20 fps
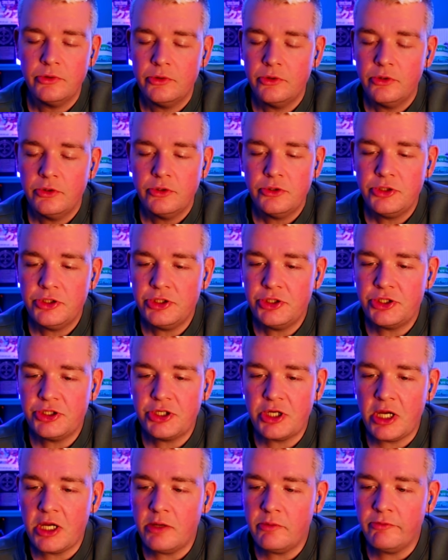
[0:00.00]
Just
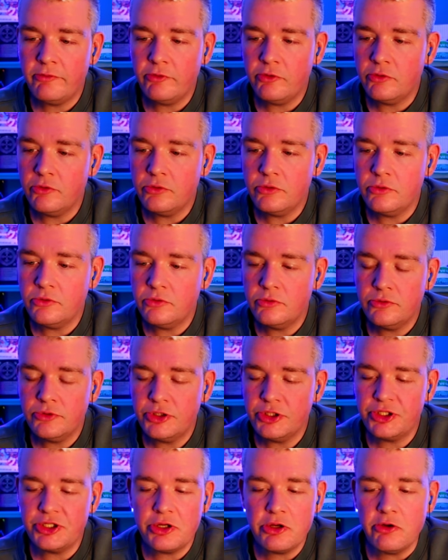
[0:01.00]
shameful.
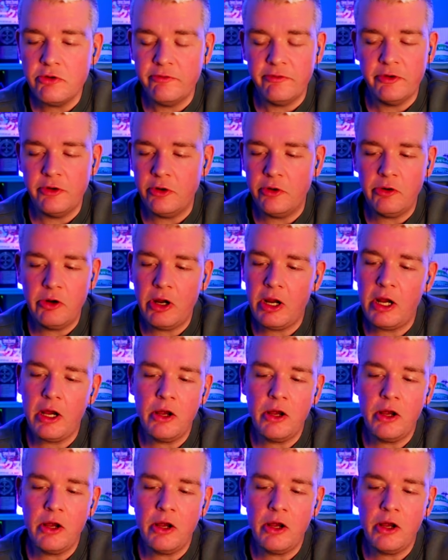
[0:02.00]
Just goofing around,